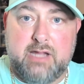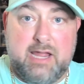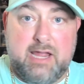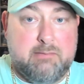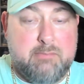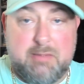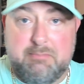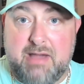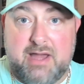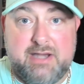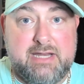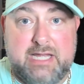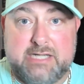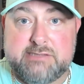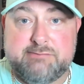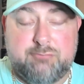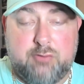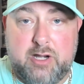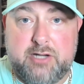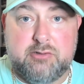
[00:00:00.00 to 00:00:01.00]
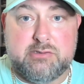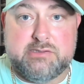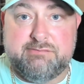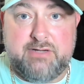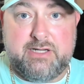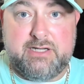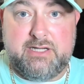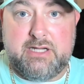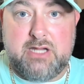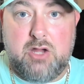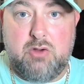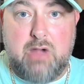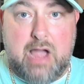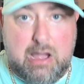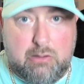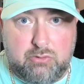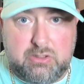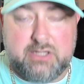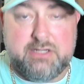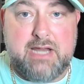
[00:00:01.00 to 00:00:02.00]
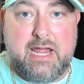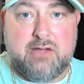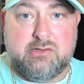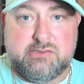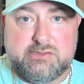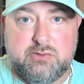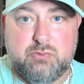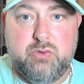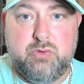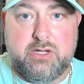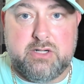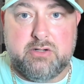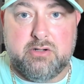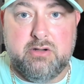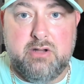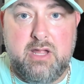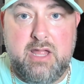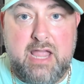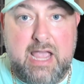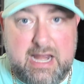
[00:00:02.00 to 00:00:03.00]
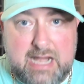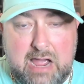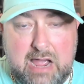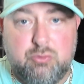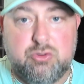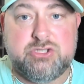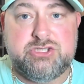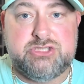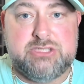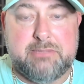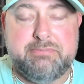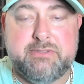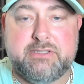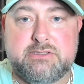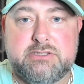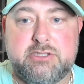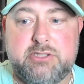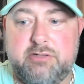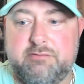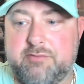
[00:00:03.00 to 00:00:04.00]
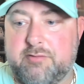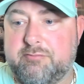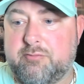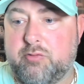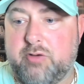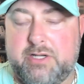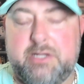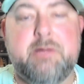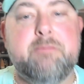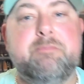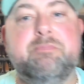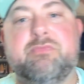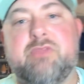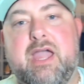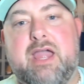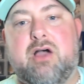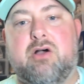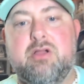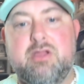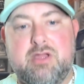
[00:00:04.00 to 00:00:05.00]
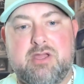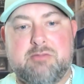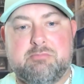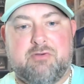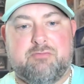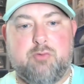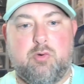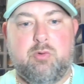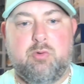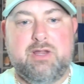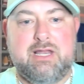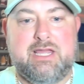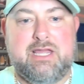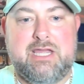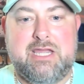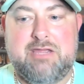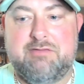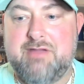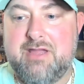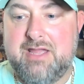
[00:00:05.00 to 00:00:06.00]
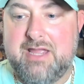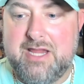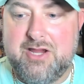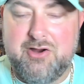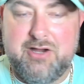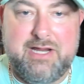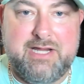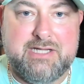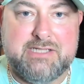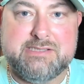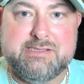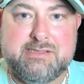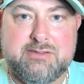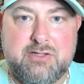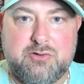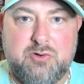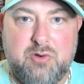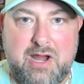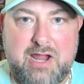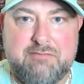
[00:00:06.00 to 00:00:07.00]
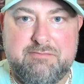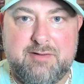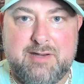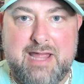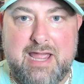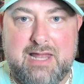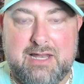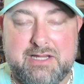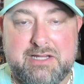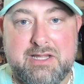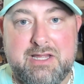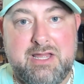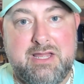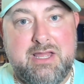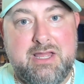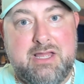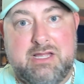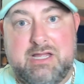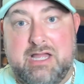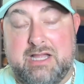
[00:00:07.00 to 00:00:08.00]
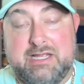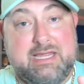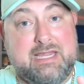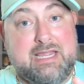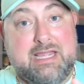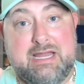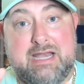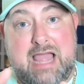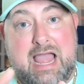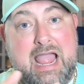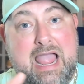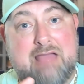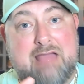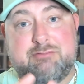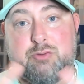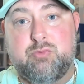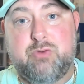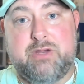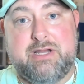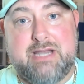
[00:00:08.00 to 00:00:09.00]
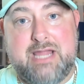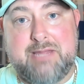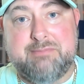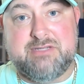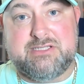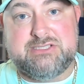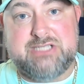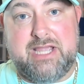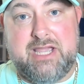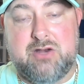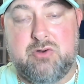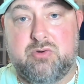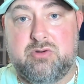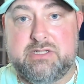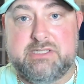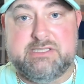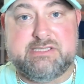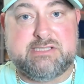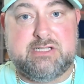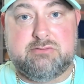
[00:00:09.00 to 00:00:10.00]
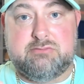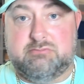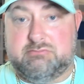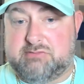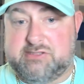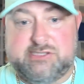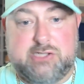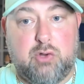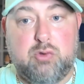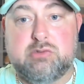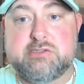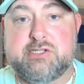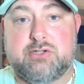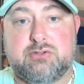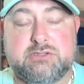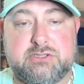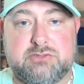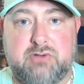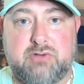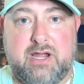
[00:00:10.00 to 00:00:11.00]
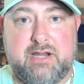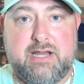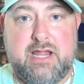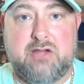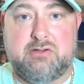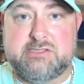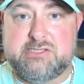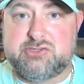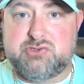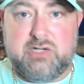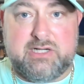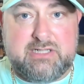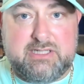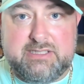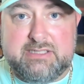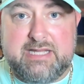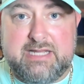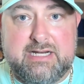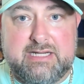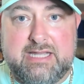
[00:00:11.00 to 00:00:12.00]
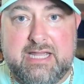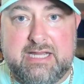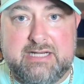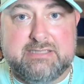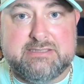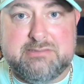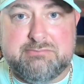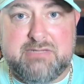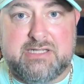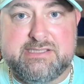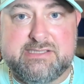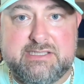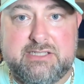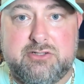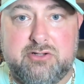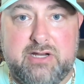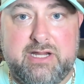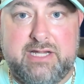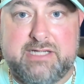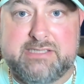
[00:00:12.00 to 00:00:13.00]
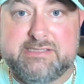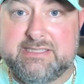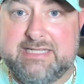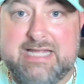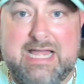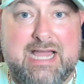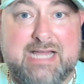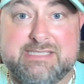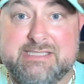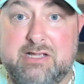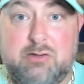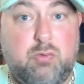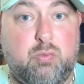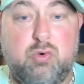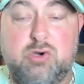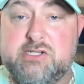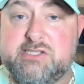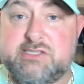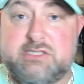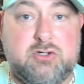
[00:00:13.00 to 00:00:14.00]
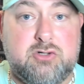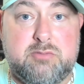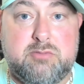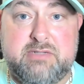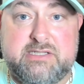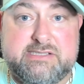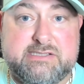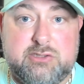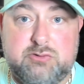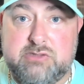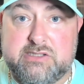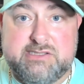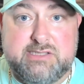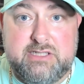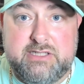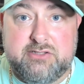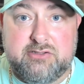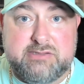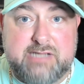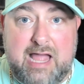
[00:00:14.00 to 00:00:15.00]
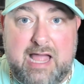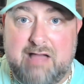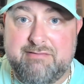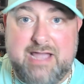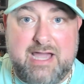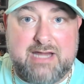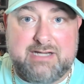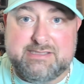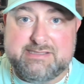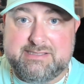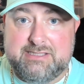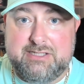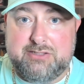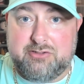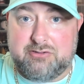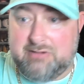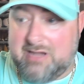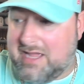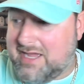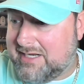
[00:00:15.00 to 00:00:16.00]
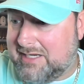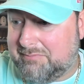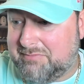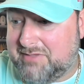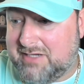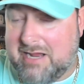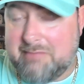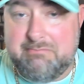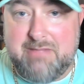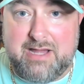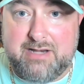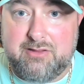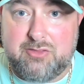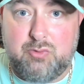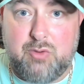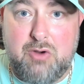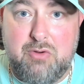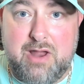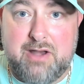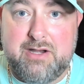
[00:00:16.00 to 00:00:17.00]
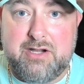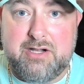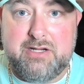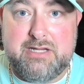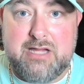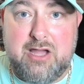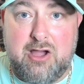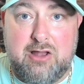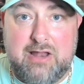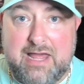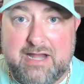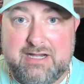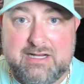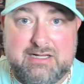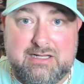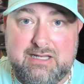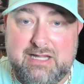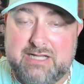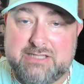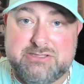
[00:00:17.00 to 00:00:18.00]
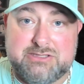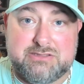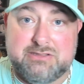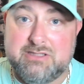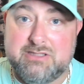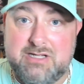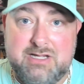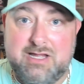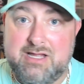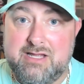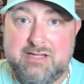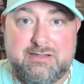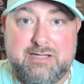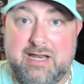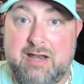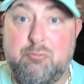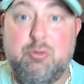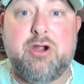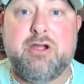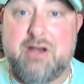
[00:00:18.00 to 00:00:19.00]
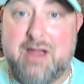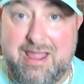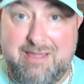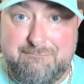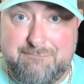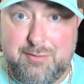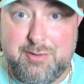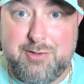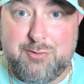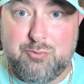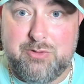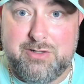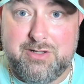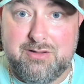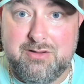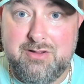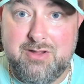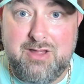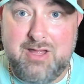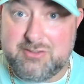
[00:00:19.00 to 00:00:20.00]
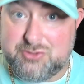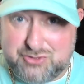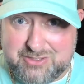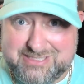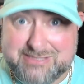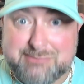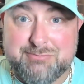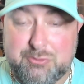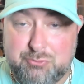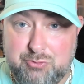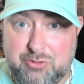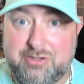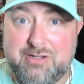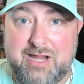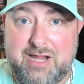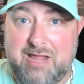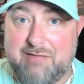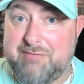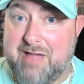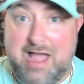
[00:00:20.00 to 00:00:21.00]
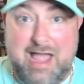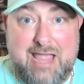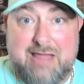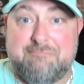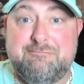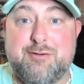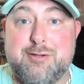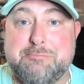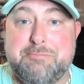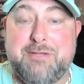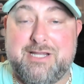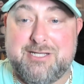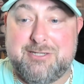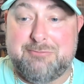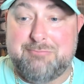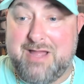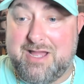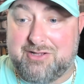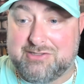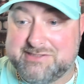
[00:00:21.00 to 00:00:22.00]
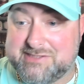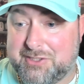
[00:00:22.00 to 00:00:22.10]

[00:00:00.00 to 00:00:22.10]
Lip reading: And in my next fragrance video, I will announce the winner. And I will ship it to you for free. Now, before we leave, here it is, the grand finale. Again, I have to rename the channel. It's soul searching right now. It's strictly dedicated to my sneakerheads. And guys, we're still going to be doing sneakers. I've got a sneaker lineup that I'm about to throw out there to y'all out of the collection that we're going to have fun with. Trust me, I had fun picking them out.